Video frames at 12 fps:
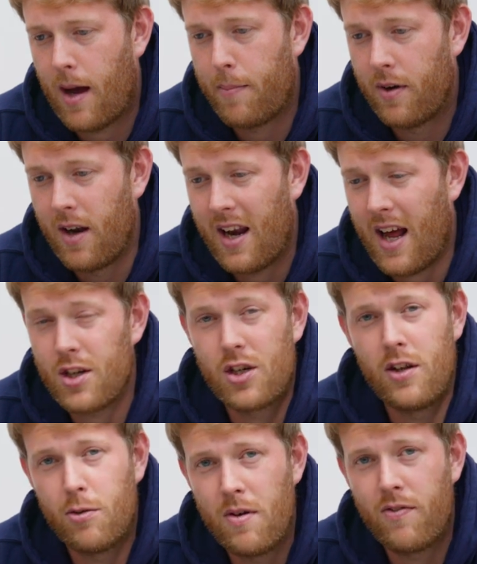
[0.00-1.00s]
happened. And
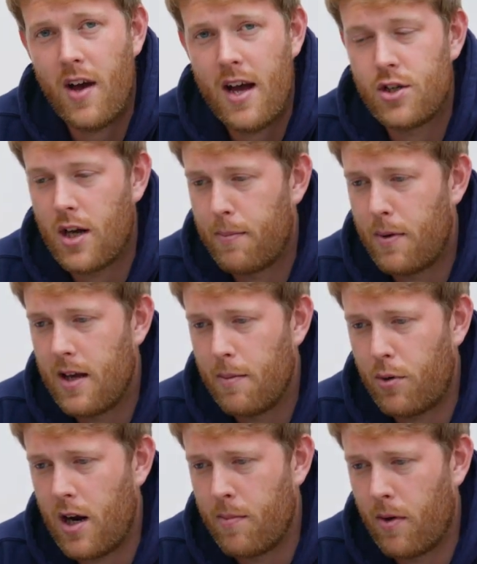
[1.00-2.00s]
actually, to be fair, JP, you're
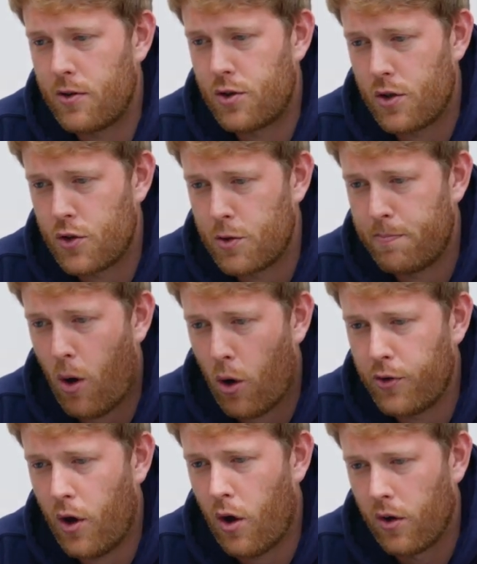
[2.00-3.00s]
pretty much
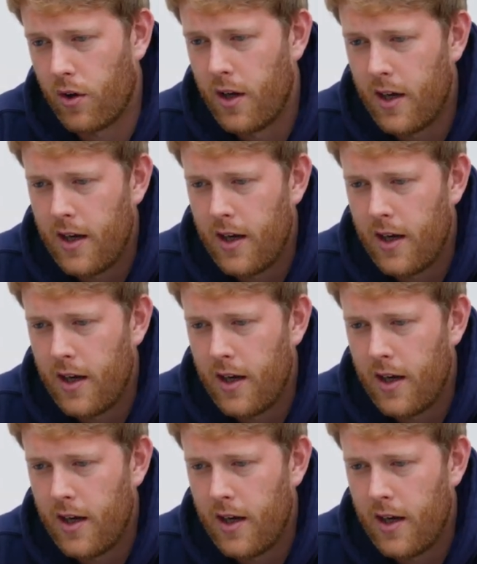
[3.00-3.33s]
spot on.